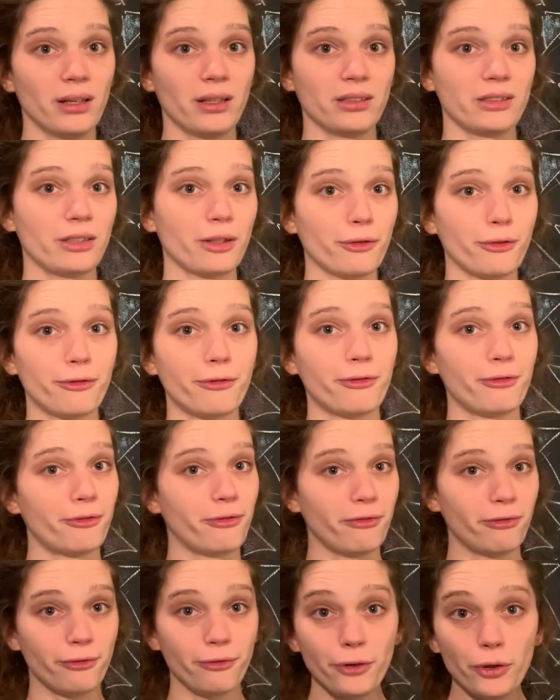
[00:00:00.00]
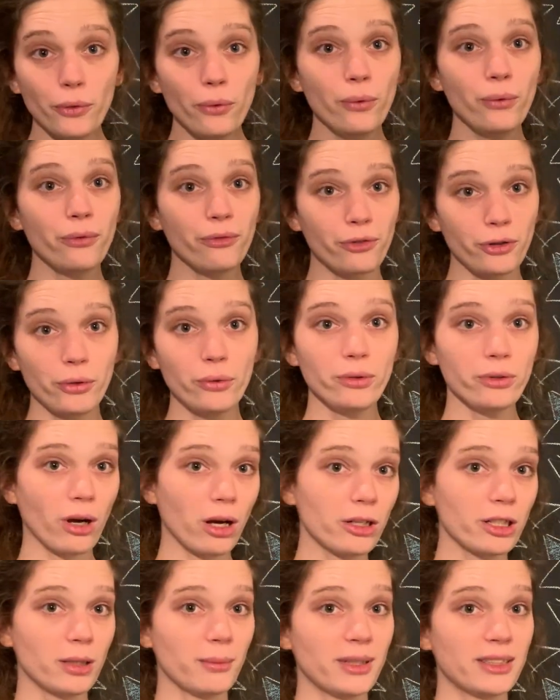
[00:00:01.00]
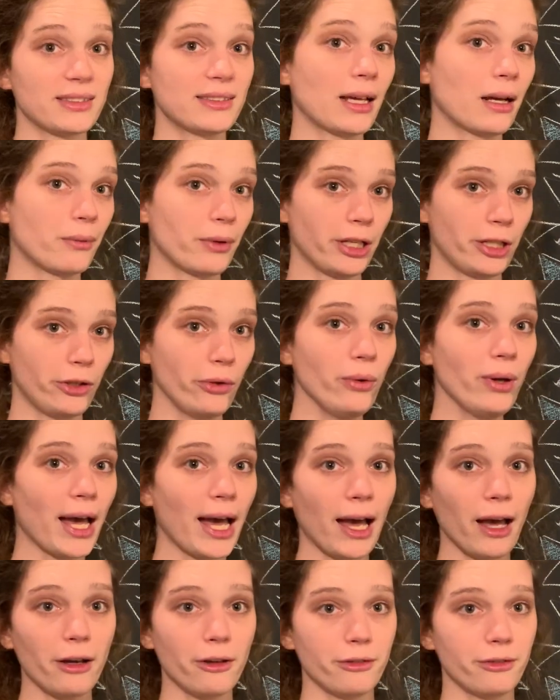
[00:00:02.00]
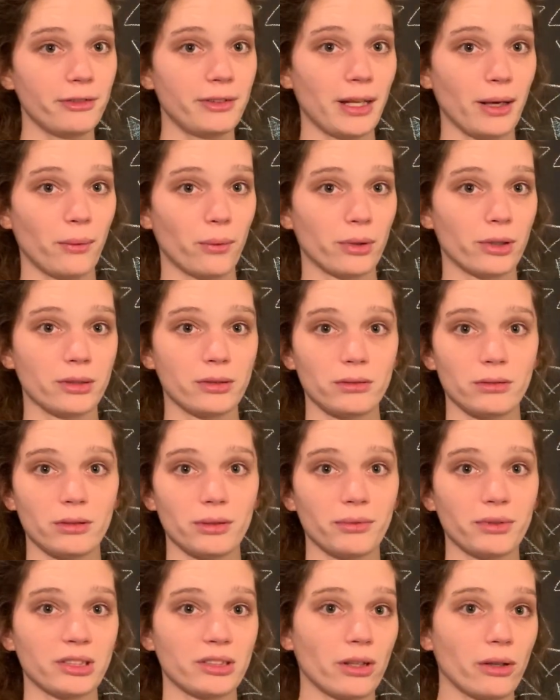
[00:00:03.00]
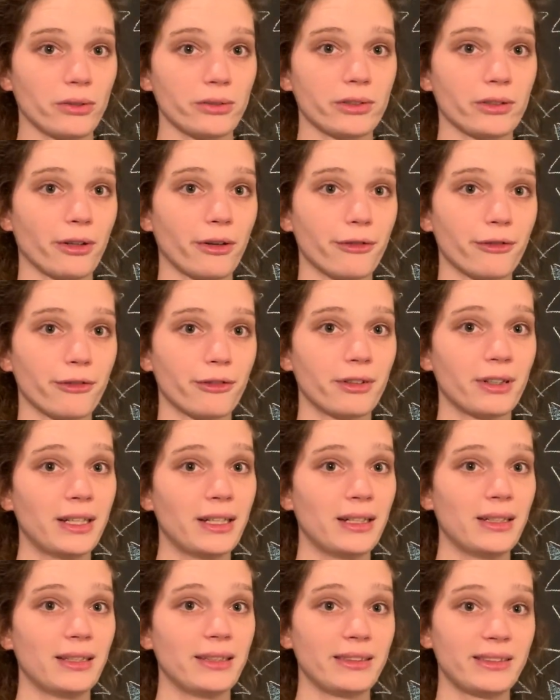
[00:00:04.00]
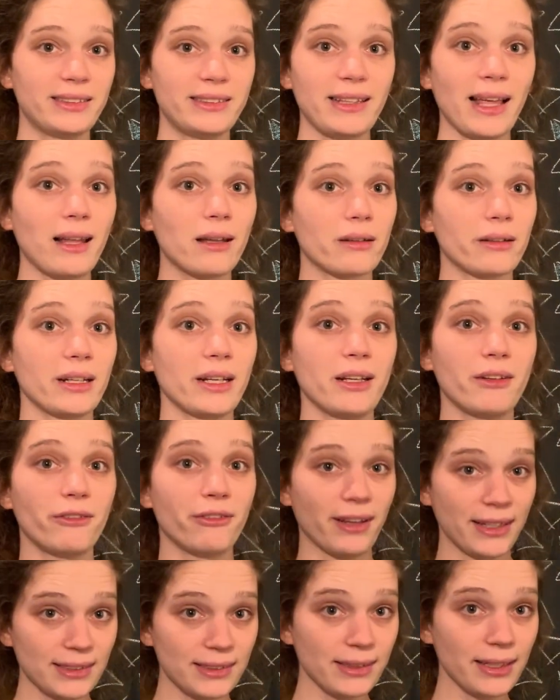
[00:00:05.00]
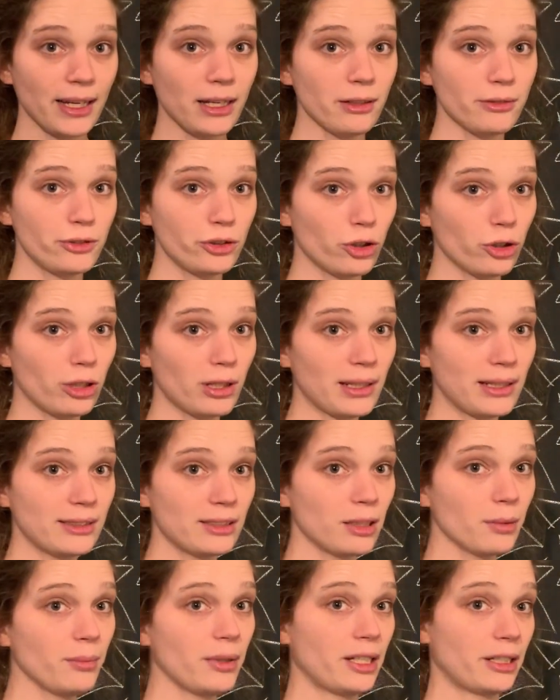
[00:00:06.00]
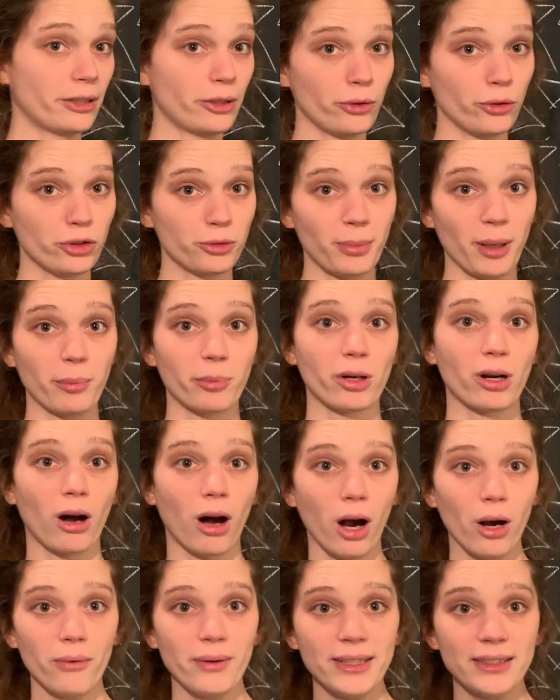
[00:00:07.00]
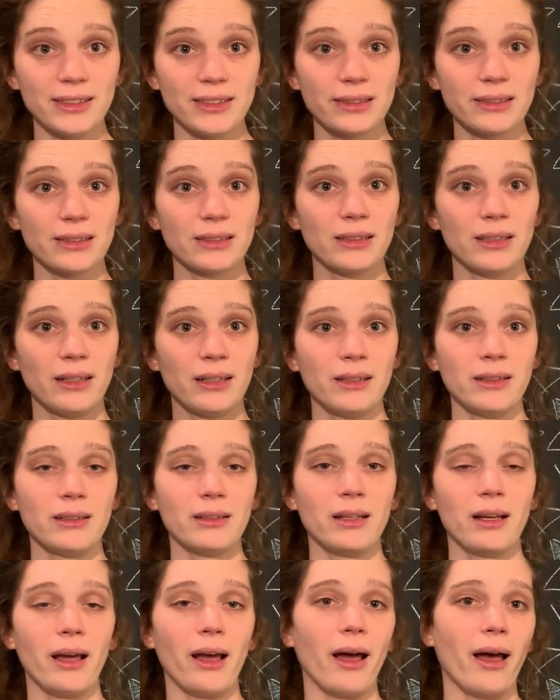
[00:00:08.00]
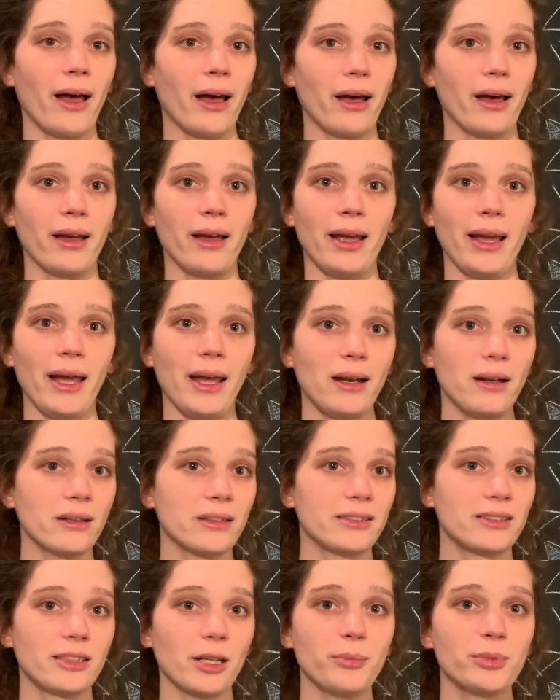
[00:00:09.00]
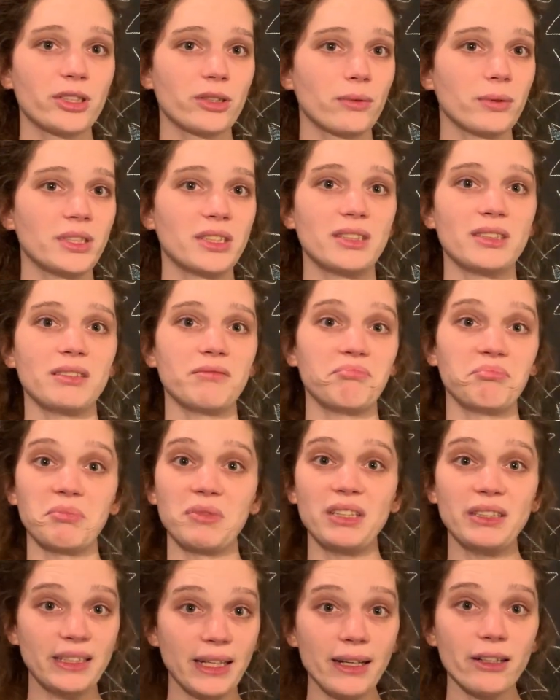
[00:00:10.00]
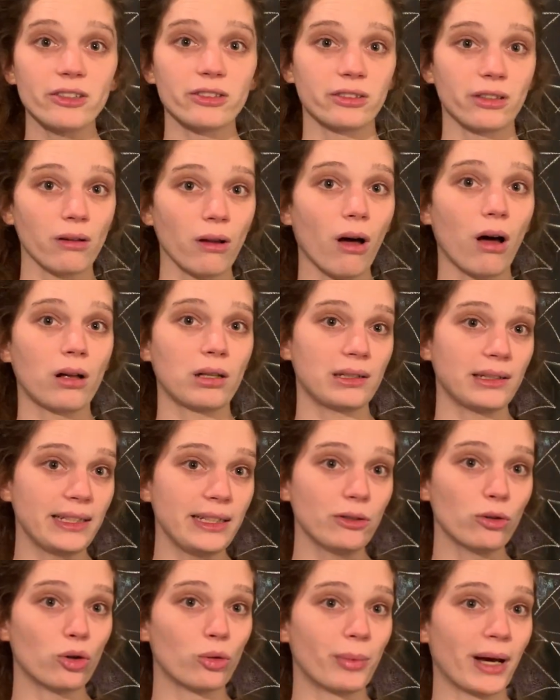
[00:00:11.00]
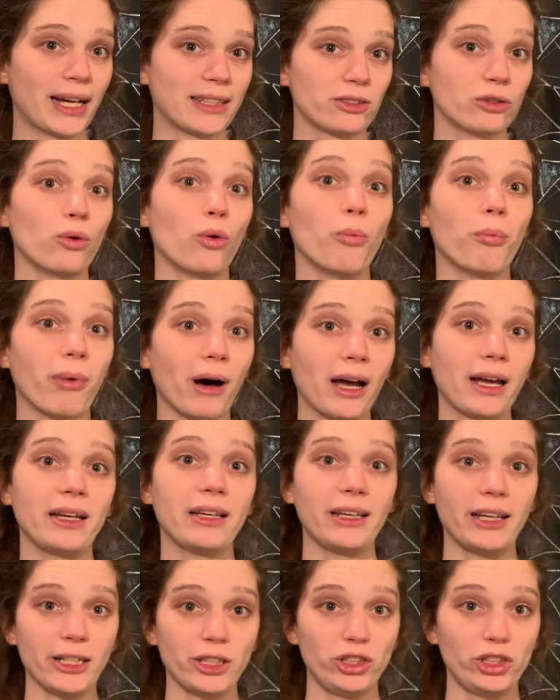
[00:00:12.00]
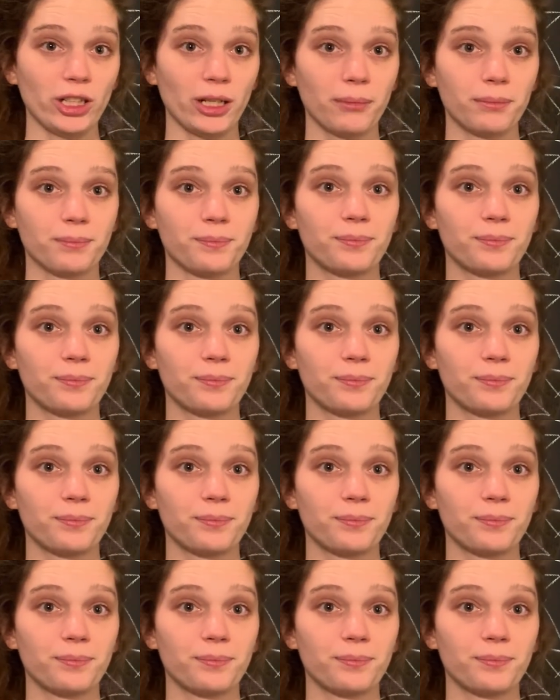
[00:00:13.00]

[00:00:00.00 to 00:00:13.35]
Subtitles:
The few documents that we do have, they were the result of stellar investigative journalism in the newspaper Haaretz, and a subsequent years-long legal battle by Gisha.